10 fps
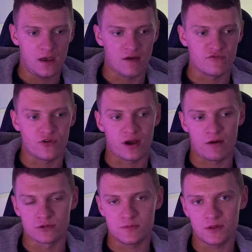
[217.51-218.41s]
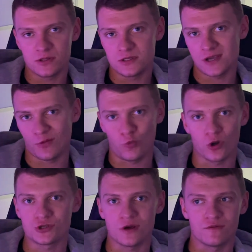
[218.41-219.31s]
And for accountability, I'd
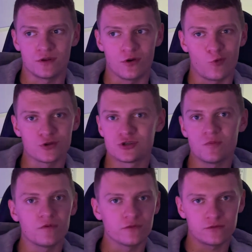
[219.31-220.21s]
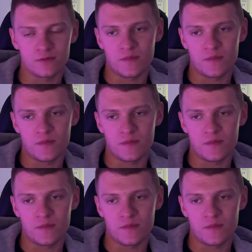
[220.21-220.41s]
watch that video once a month.